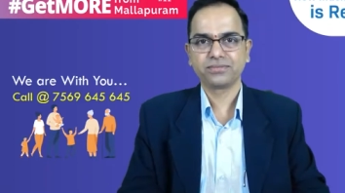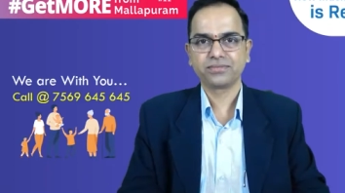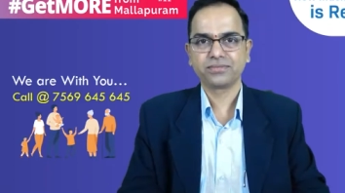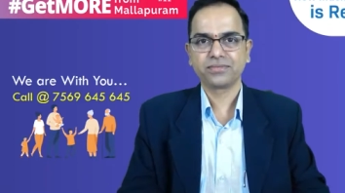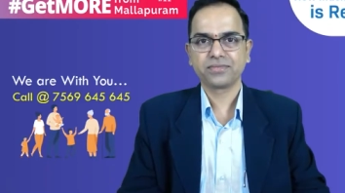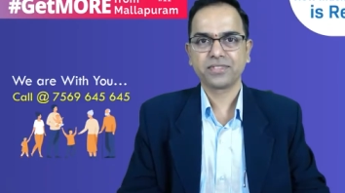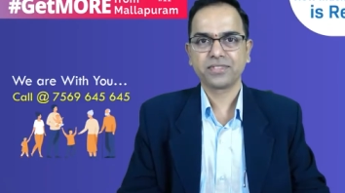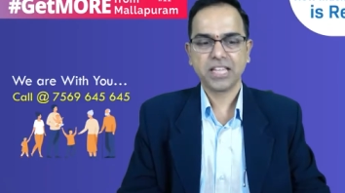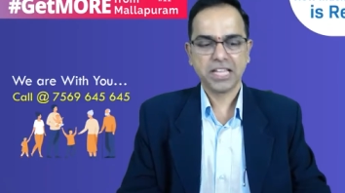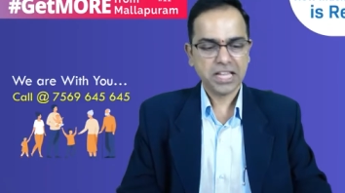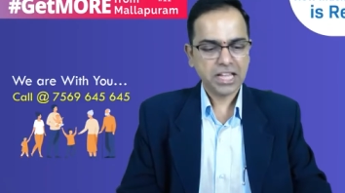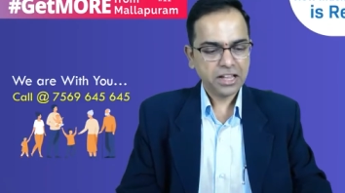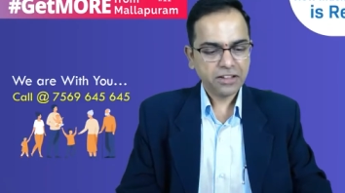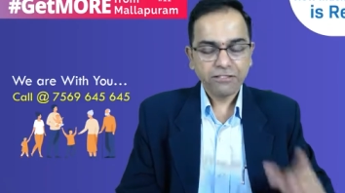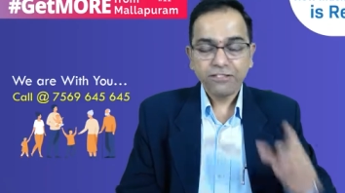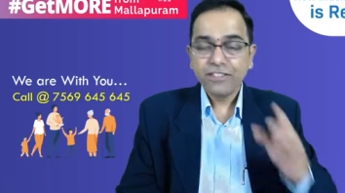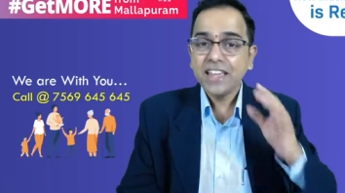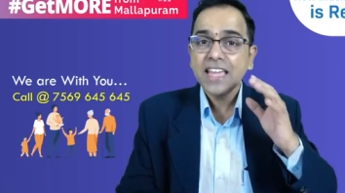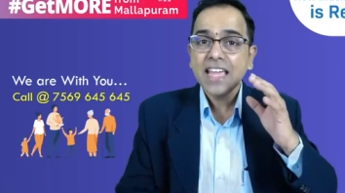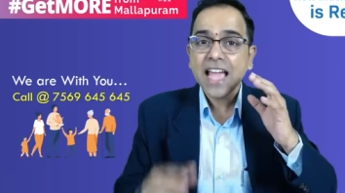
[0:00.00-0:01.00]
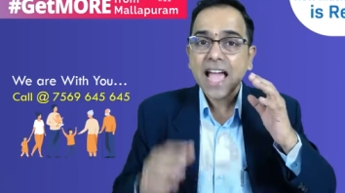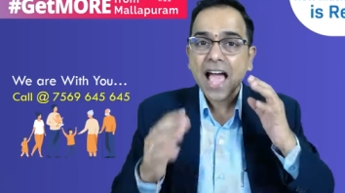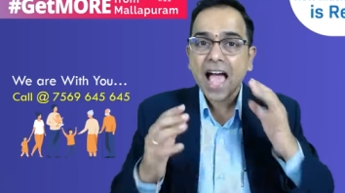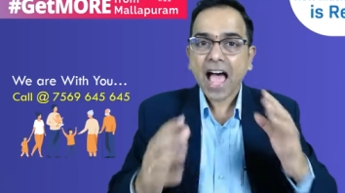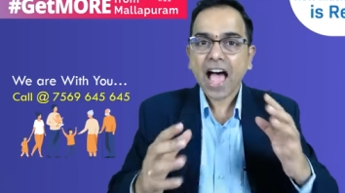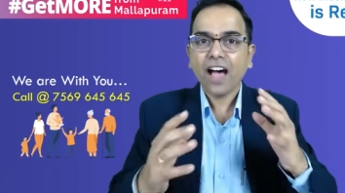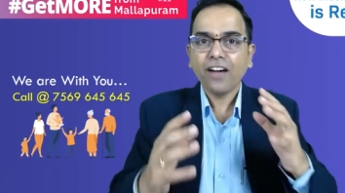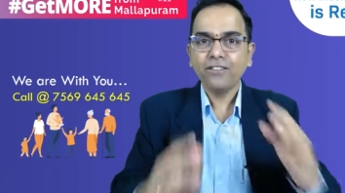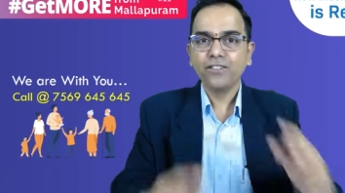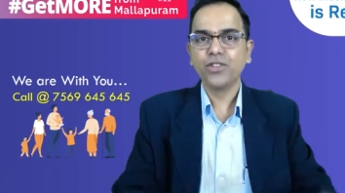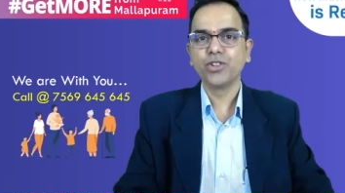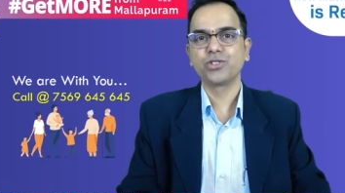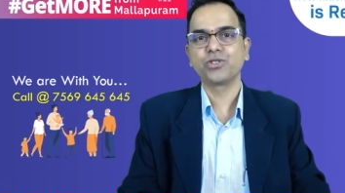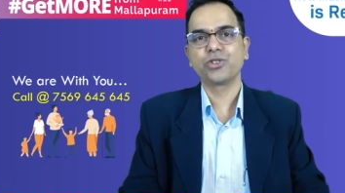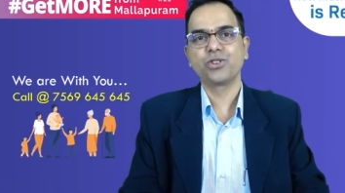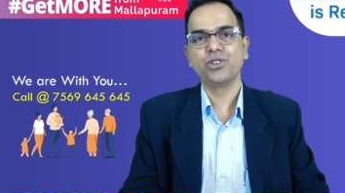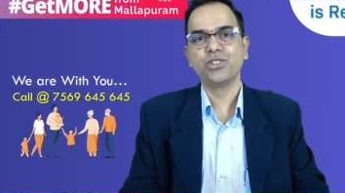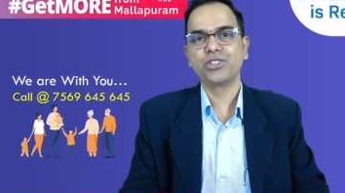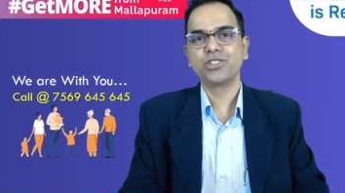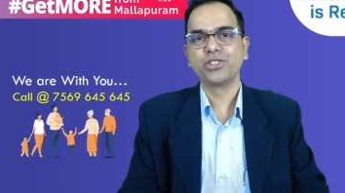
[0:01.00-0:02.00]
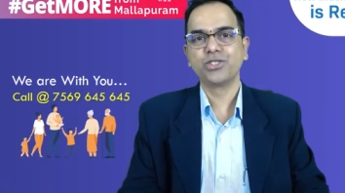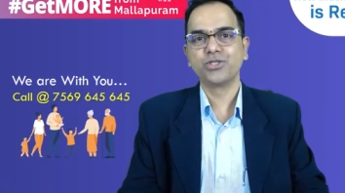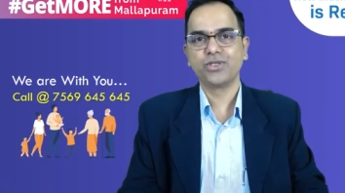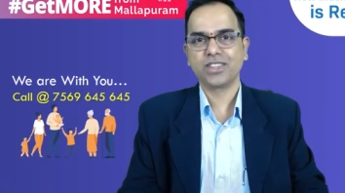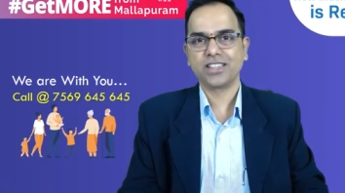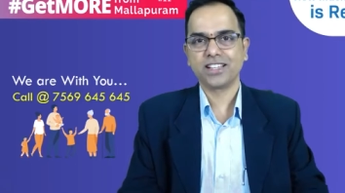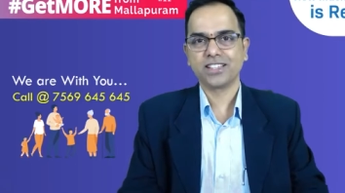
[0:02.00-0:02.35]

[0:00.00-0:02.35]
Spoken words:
We have those solutions with us.